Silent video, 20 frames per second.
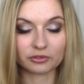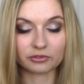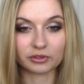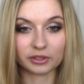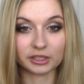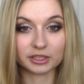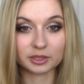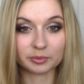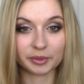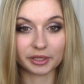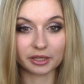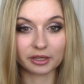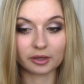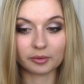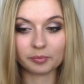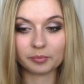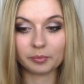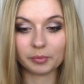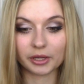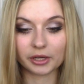face
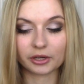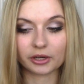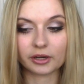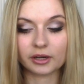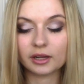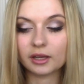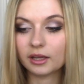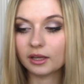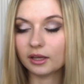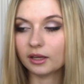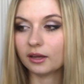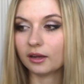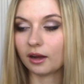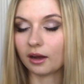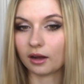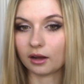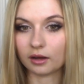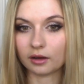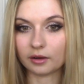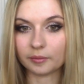makeup better.
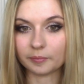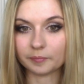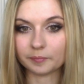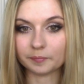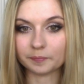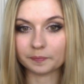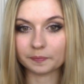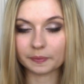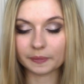Um,